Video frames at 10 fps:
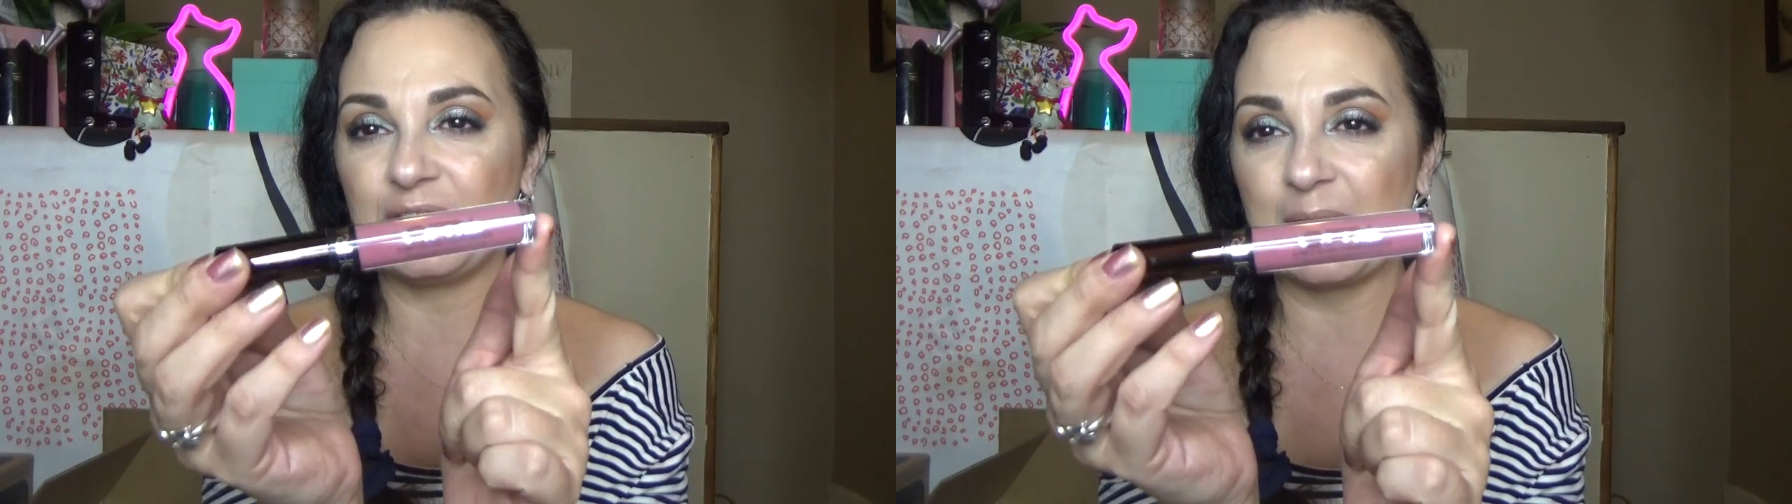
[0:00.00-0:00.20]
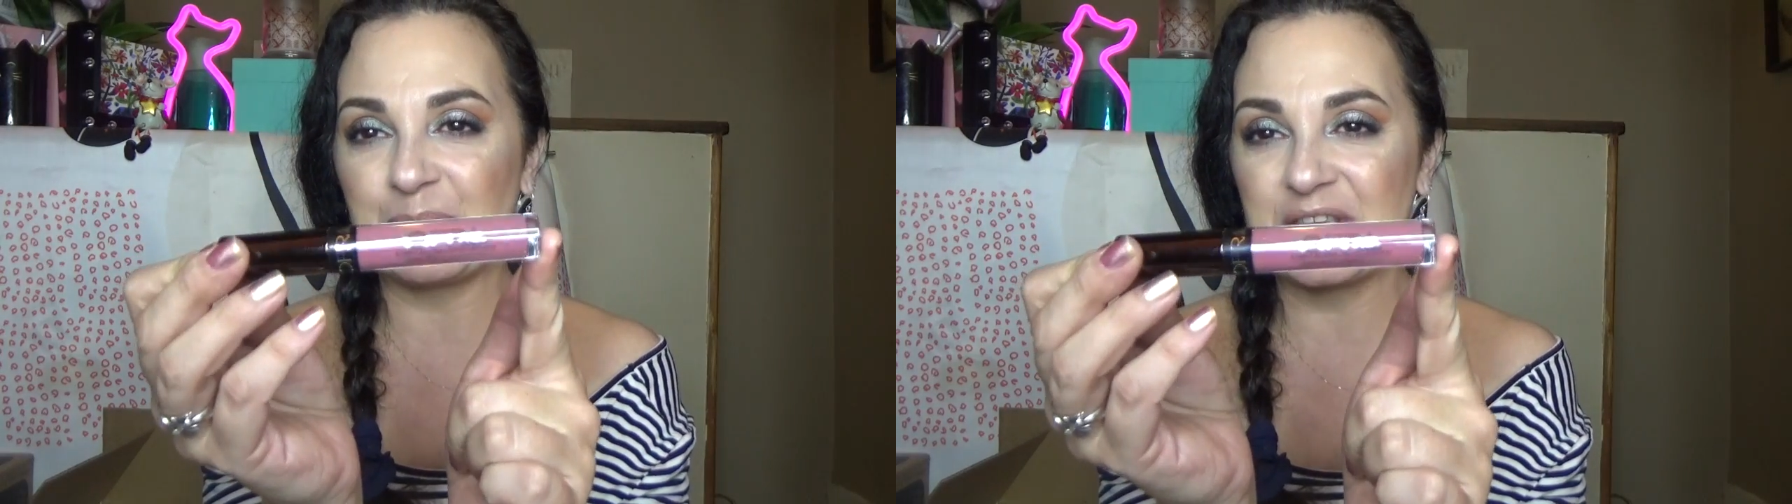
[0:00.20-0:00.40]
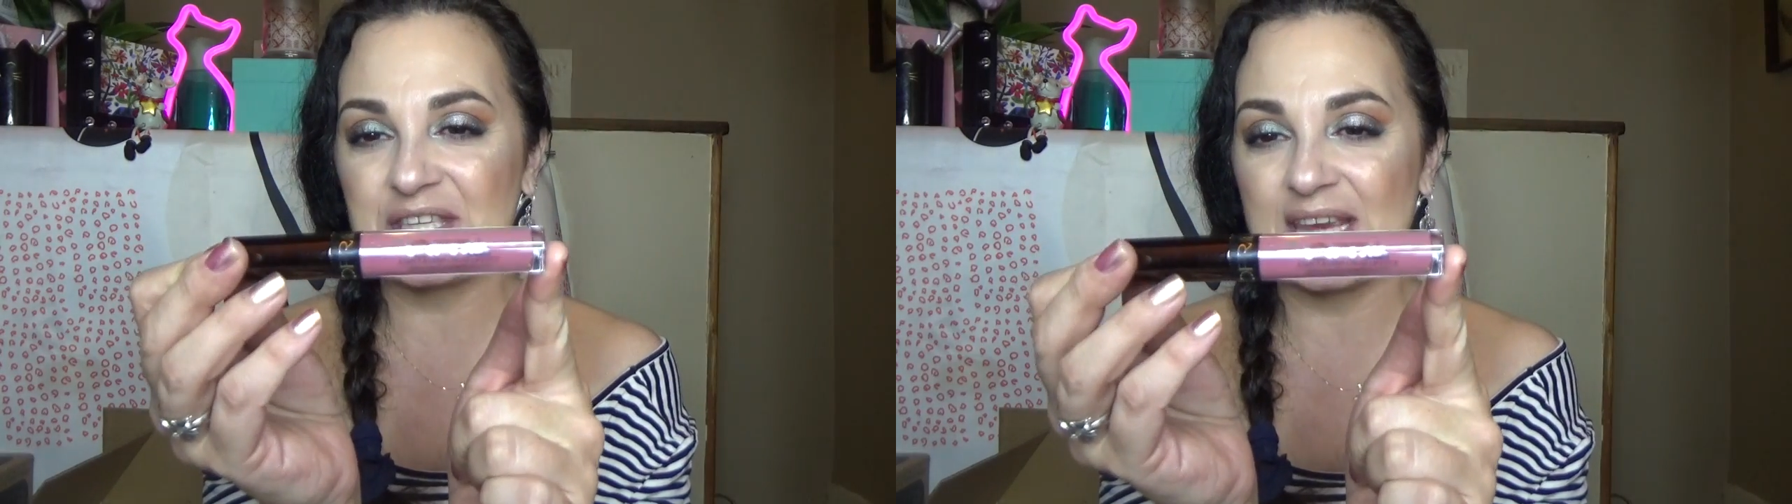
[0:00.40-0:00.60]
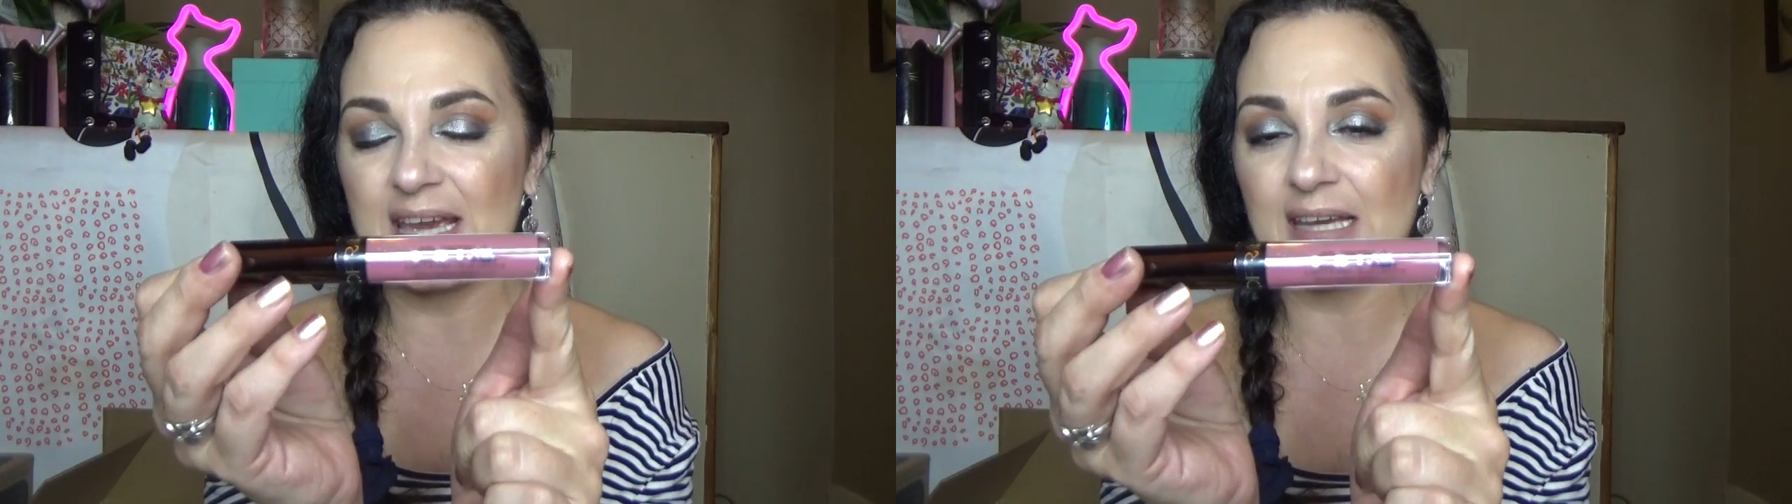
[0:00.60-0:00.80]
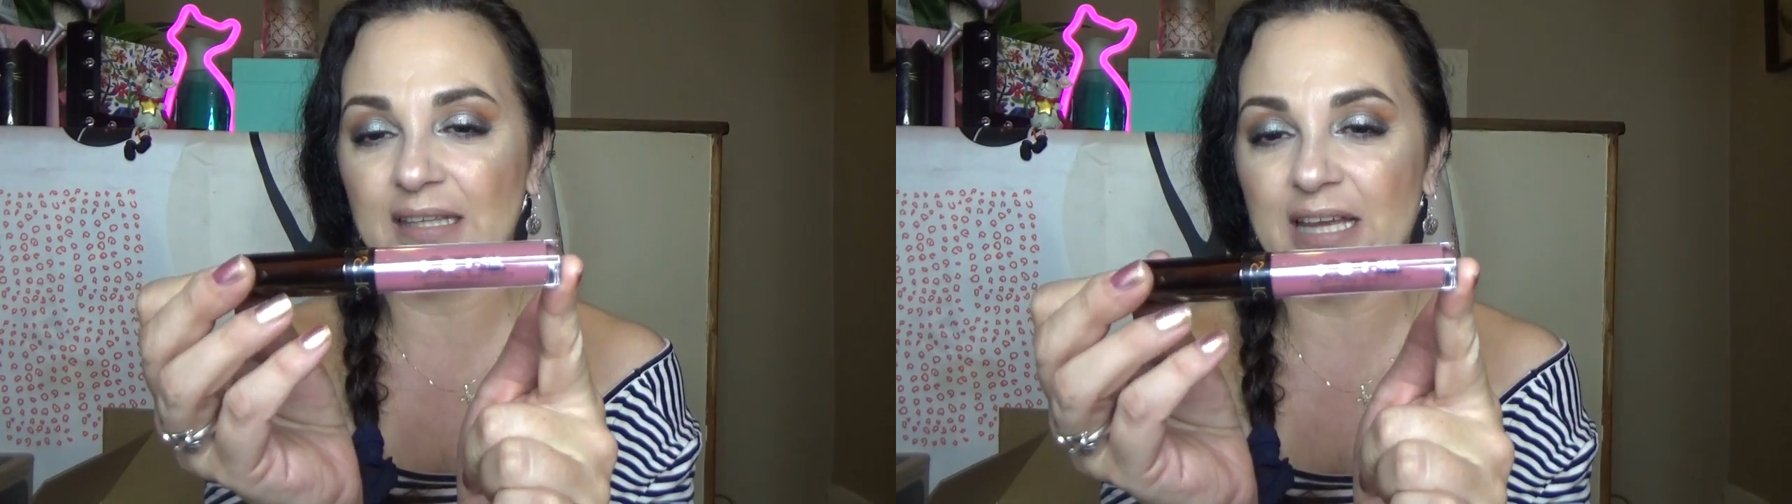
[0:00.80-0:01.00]

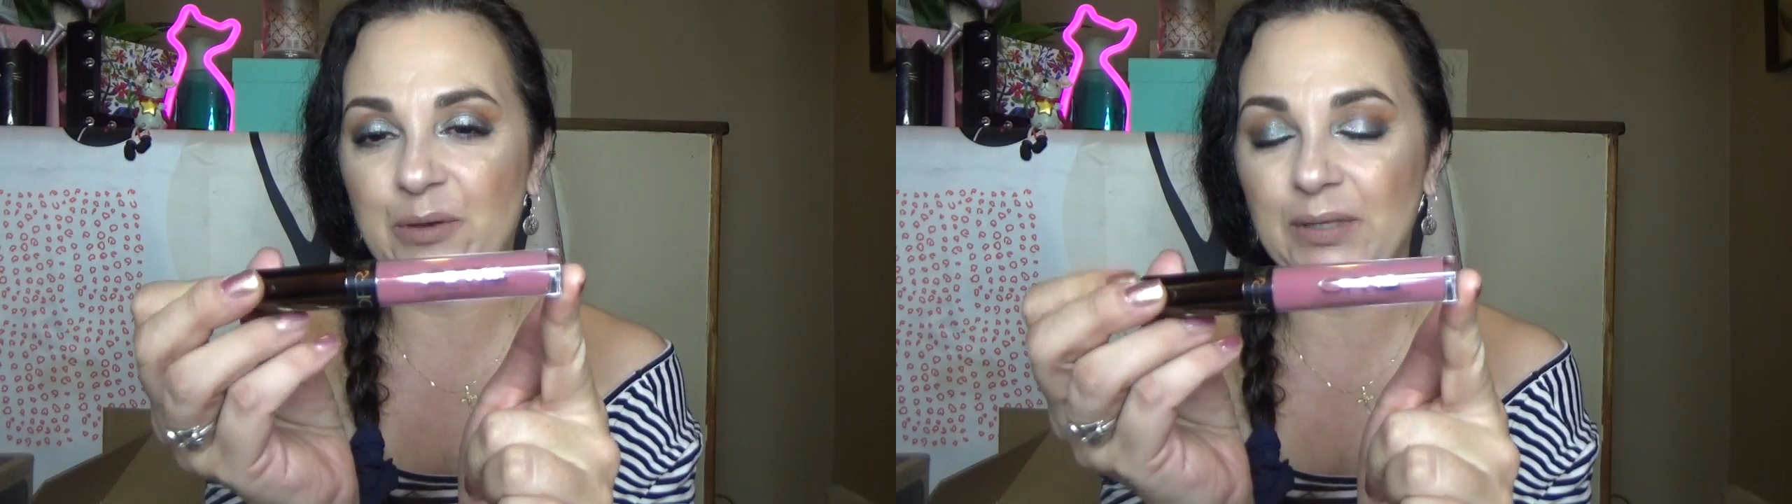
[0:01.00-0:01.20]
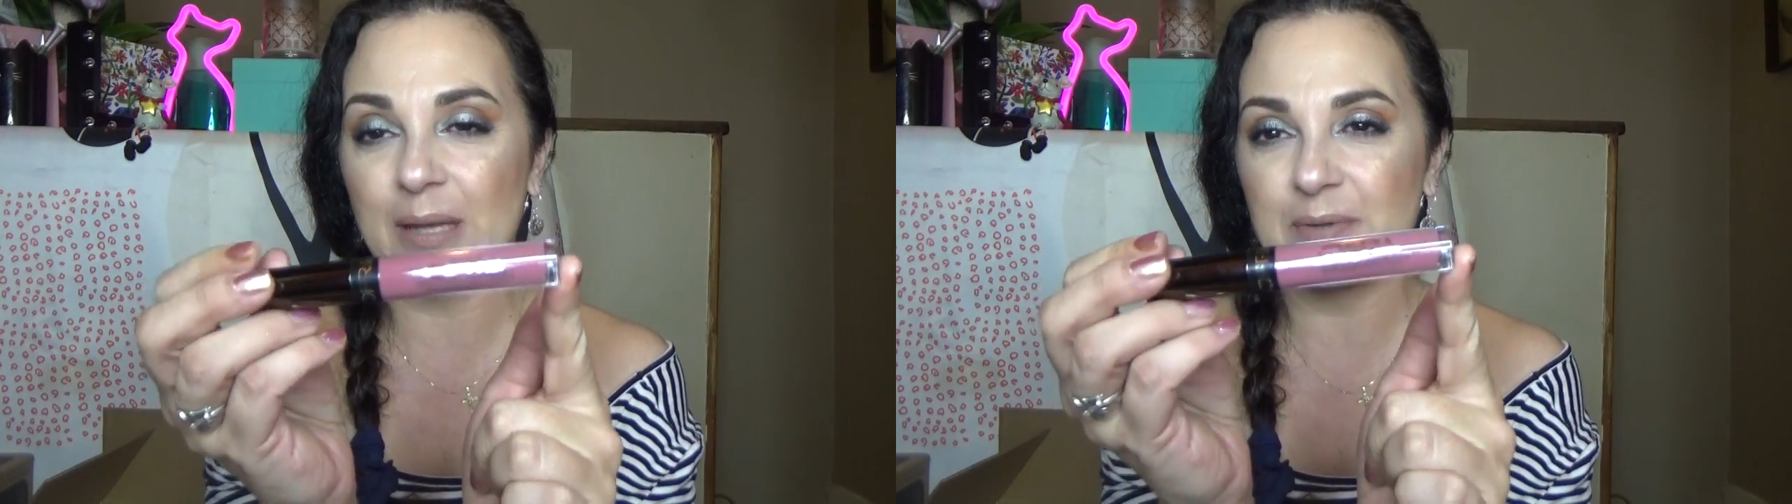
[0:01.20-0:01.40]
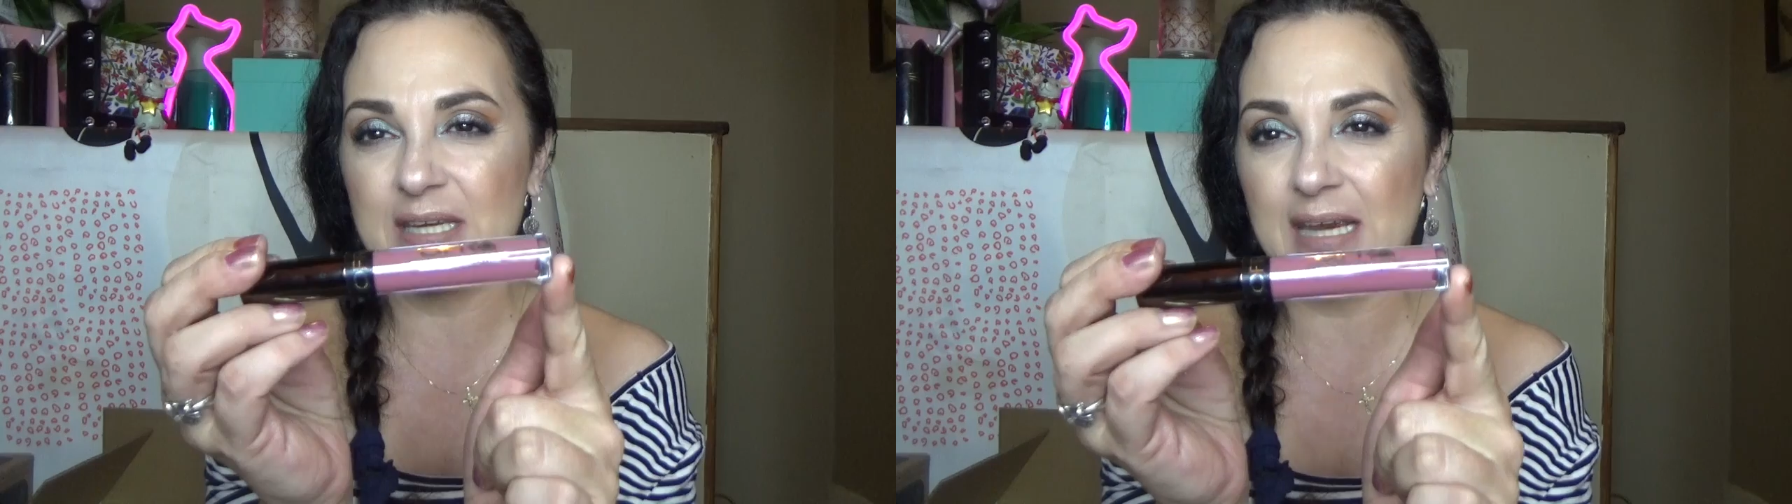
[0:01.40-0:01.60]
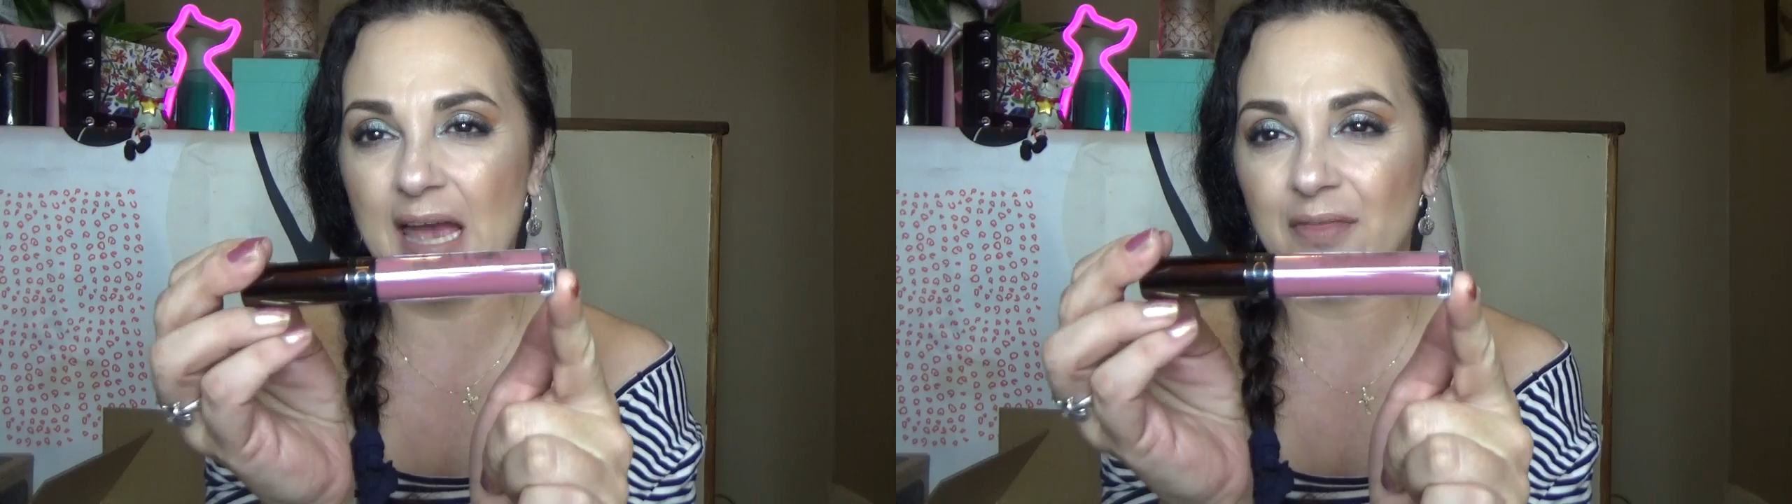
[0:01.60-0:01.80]
lipstick, a liquid lipstick,